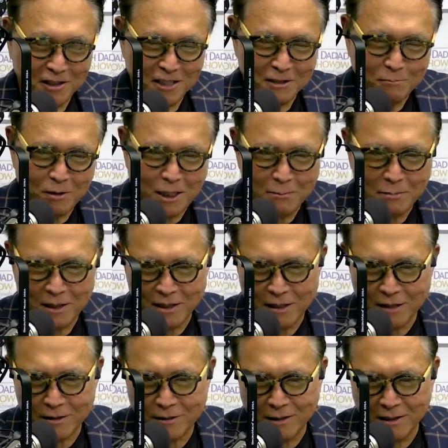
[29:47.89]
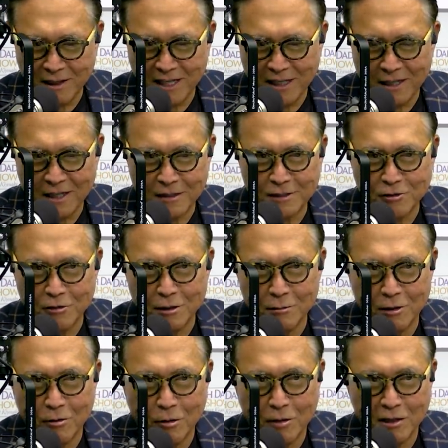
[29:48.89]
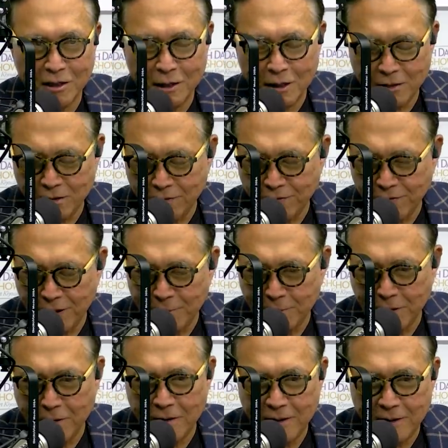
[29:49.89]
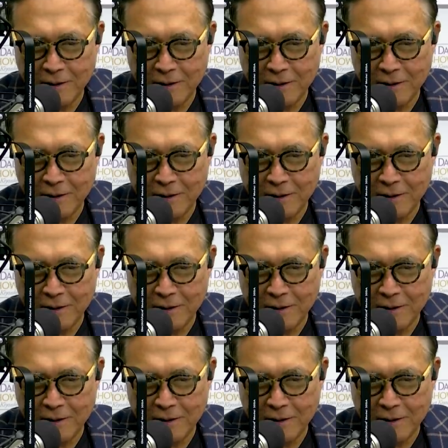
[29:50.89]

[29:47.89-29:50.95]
It's probably late October, early November.